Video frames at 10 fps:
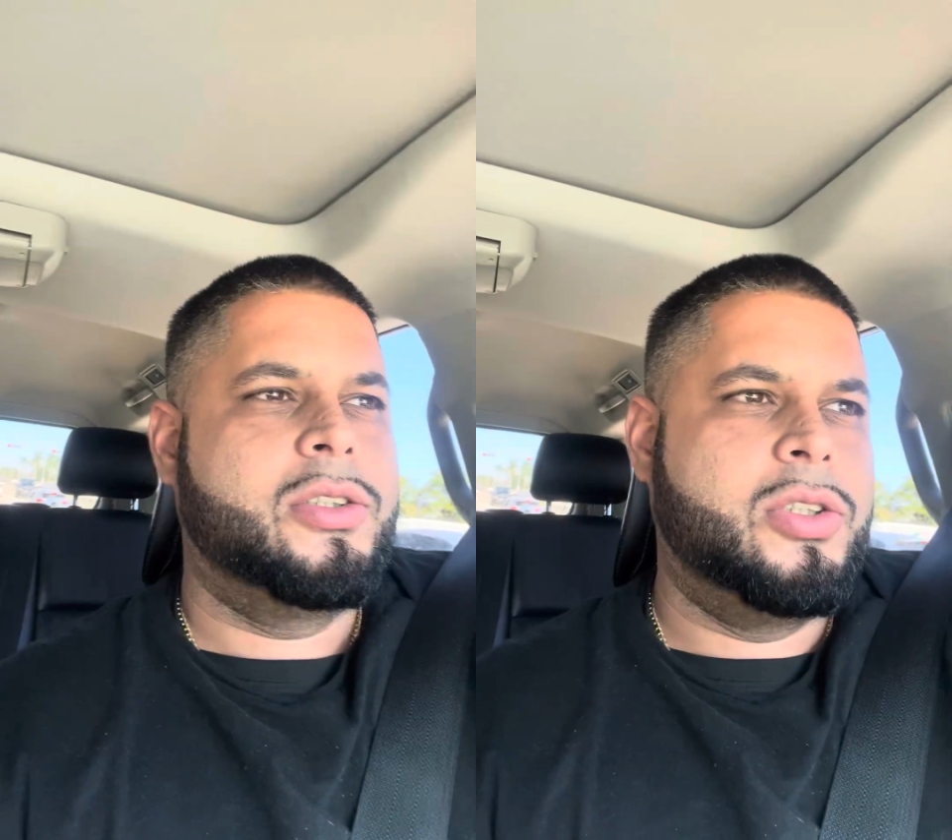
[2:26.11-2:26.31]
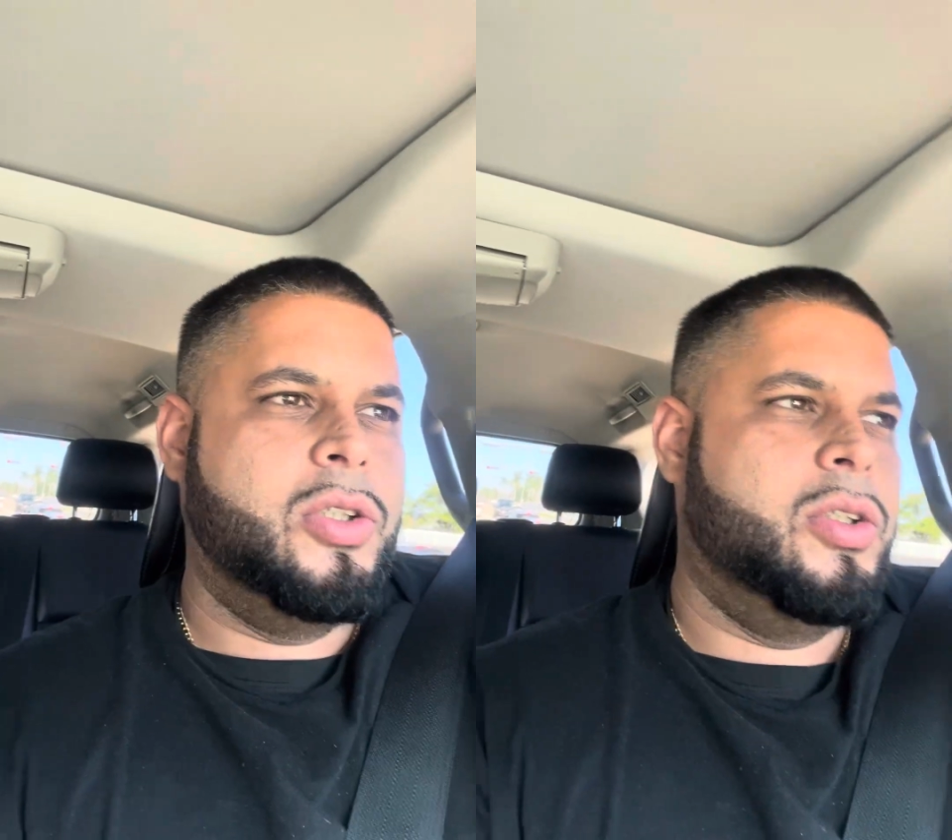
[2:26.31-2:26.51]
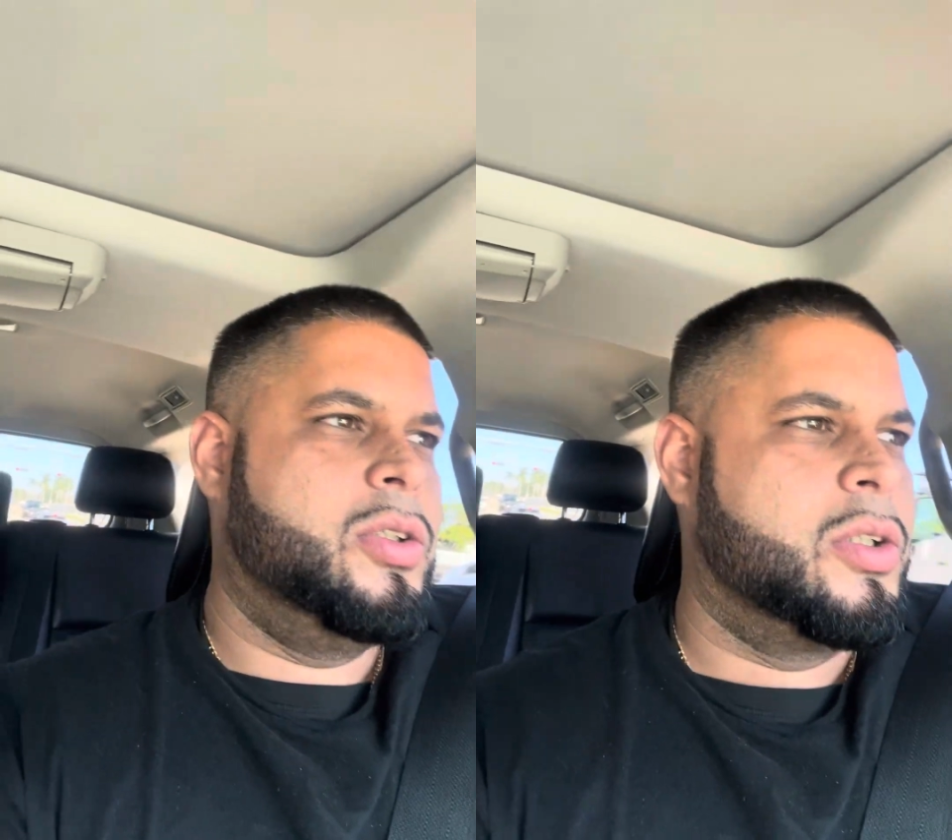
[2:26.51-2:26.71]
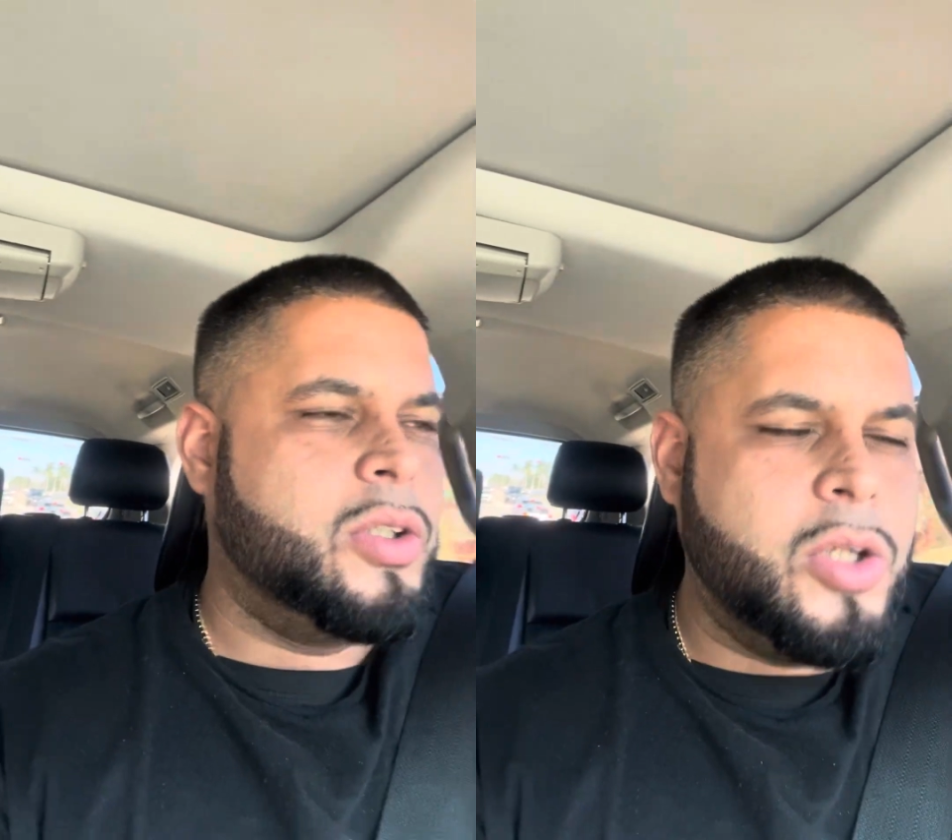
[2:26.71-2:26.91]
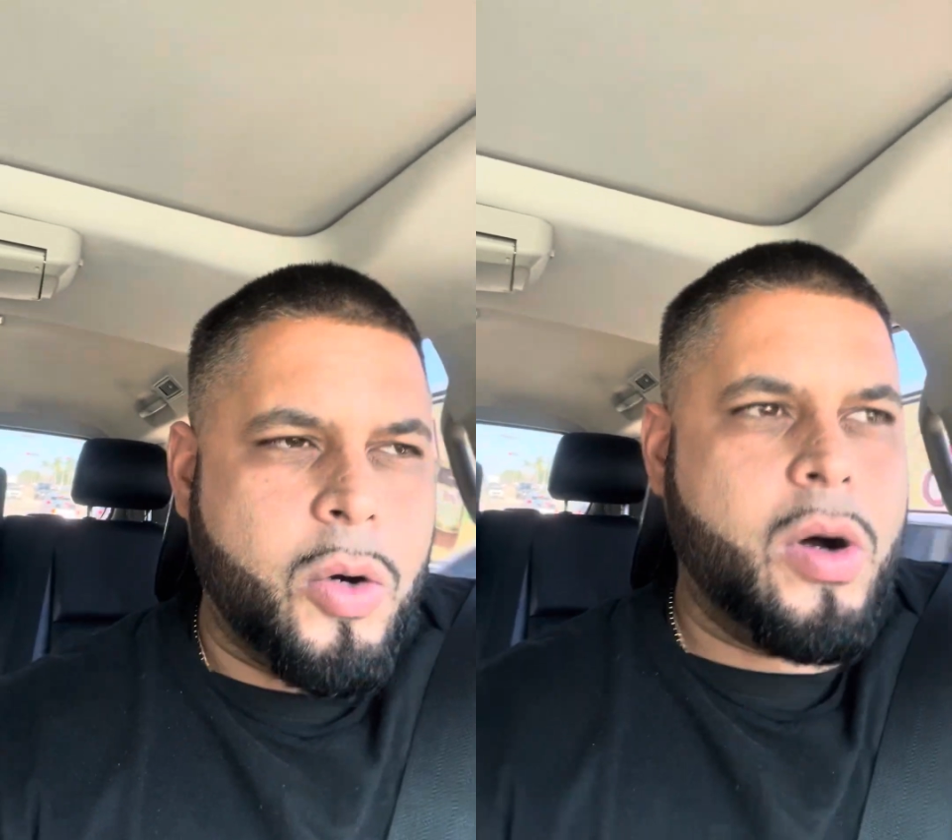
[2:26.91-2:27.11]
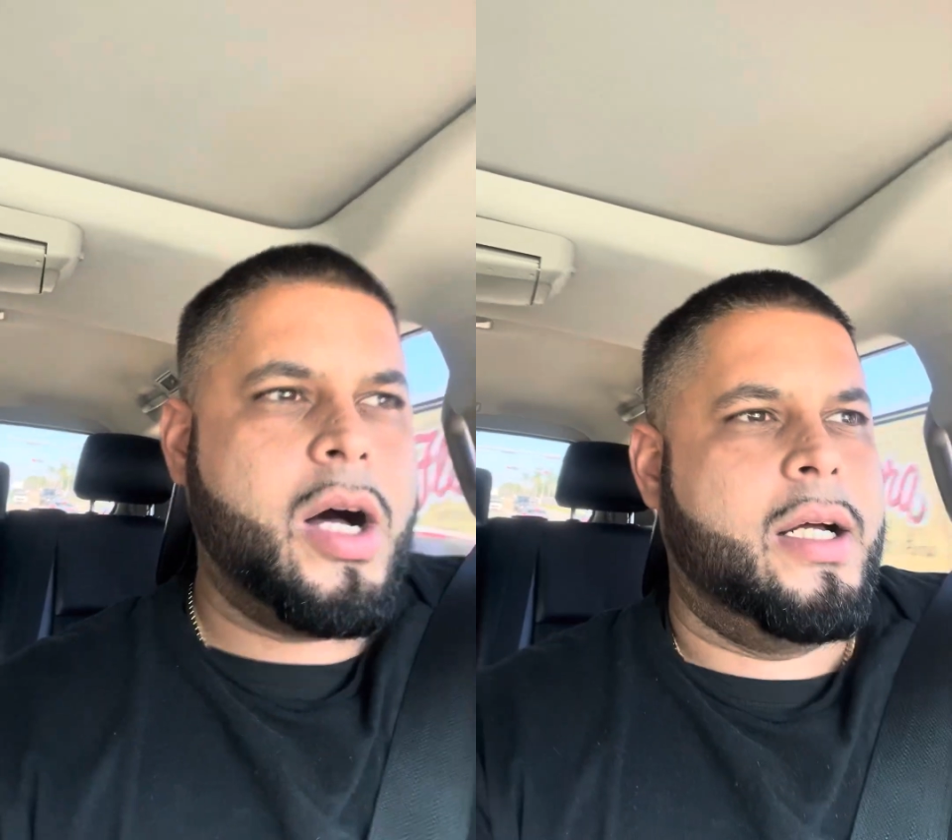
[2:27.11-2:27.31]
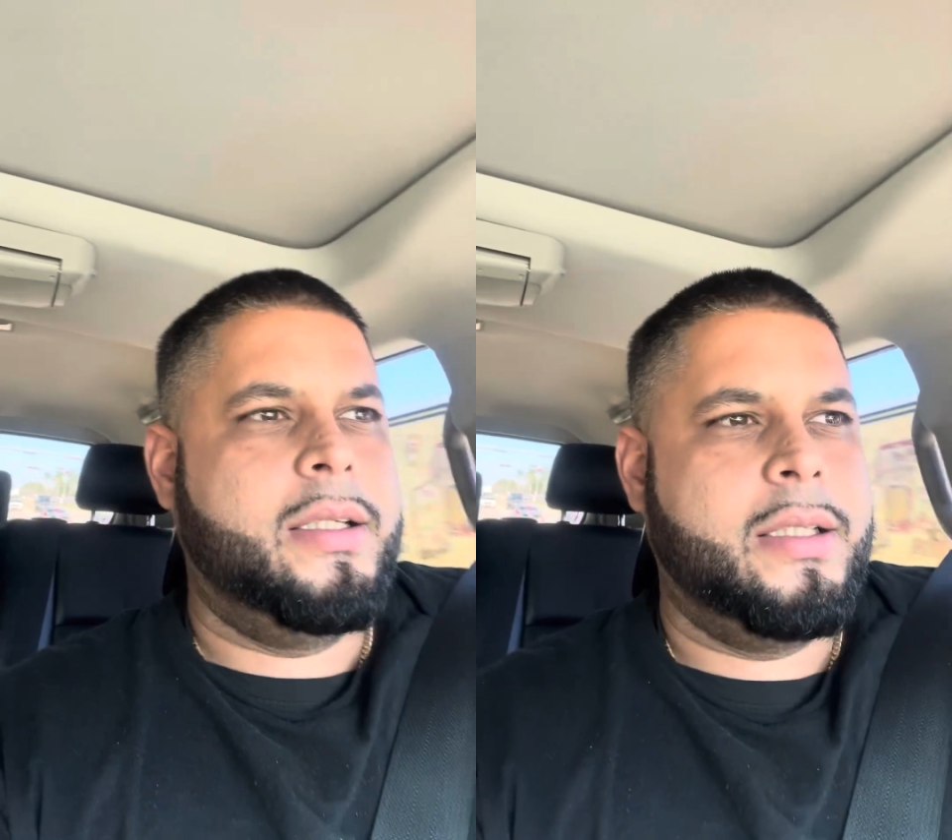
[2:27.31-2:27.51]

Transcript: to go on.